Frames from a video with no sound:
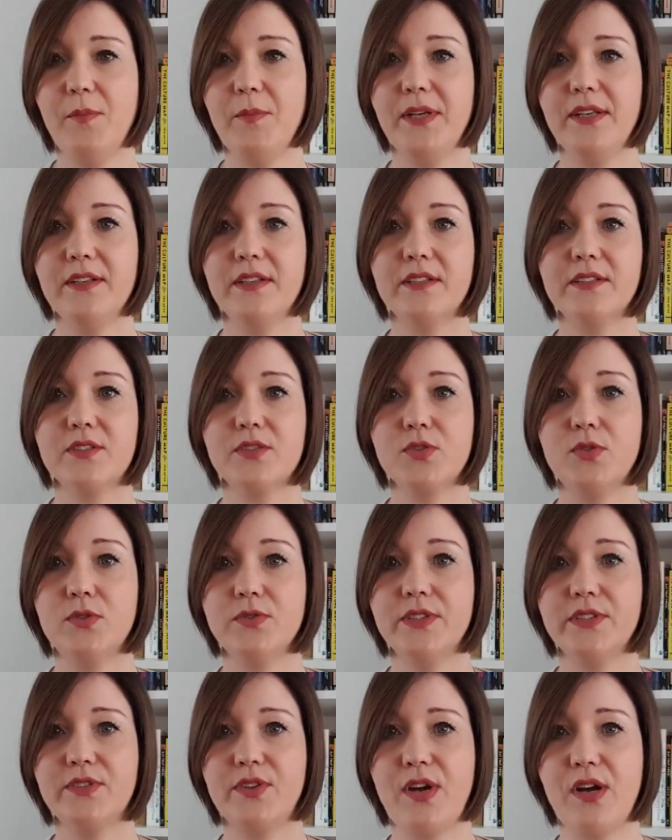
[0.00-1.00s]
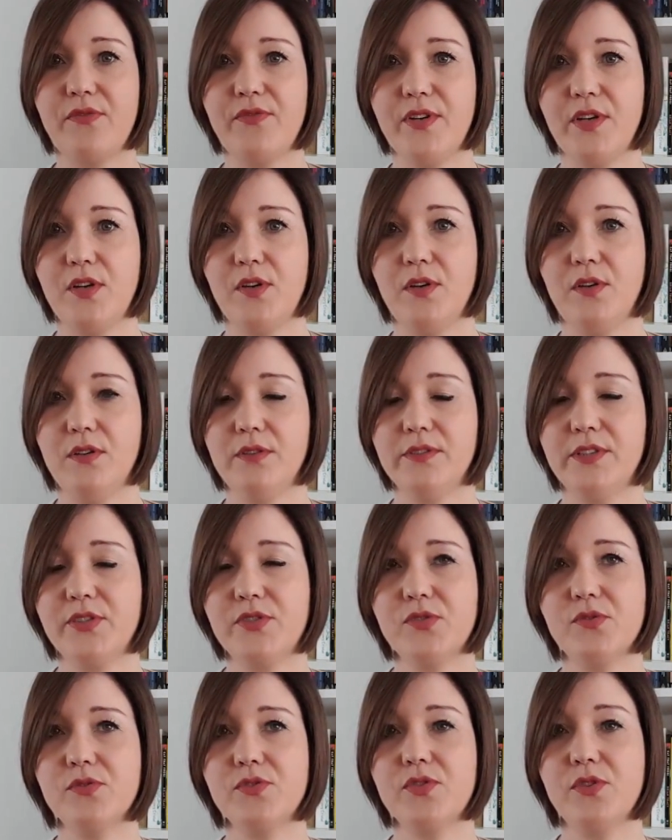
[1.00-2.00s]
I mean the traffic, or the
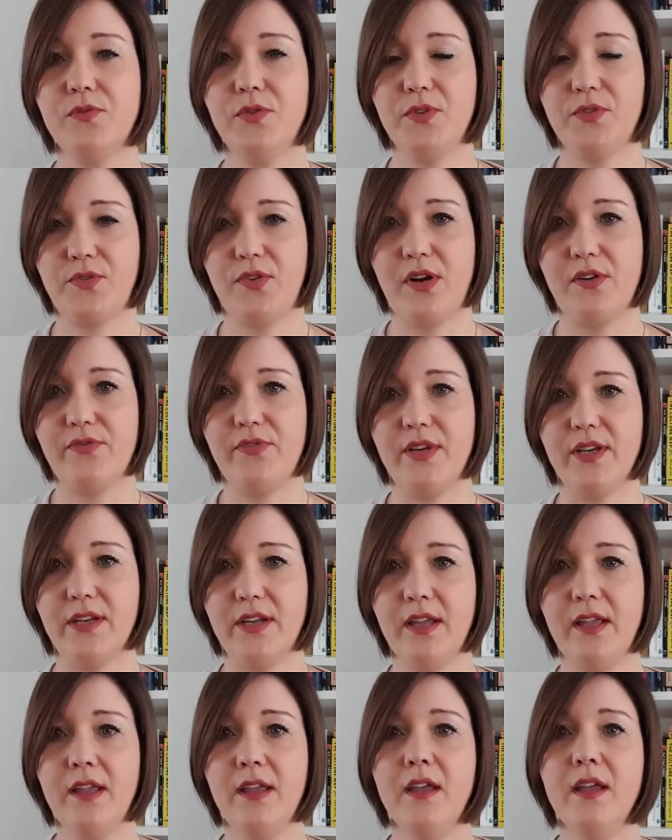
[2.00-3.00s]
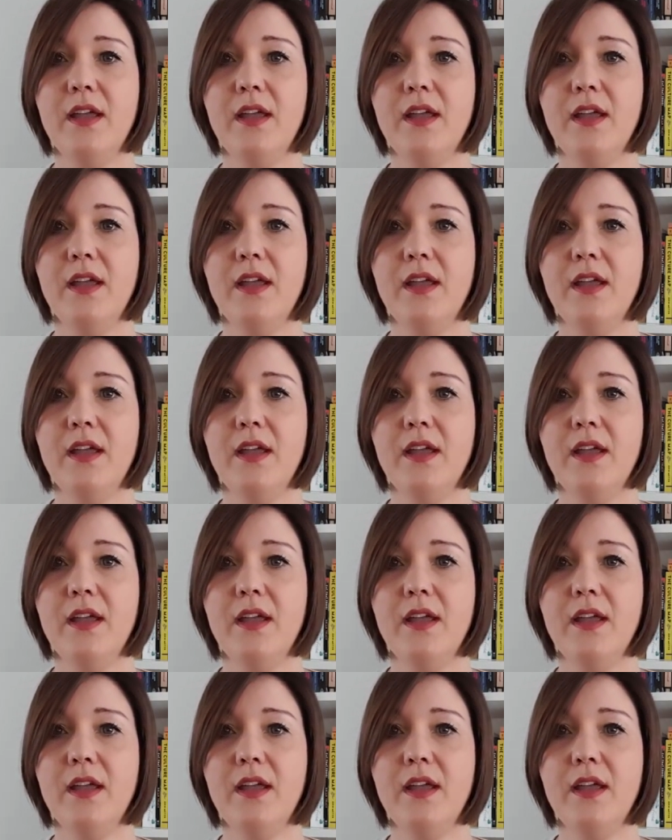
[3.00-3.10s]
source of your traffic.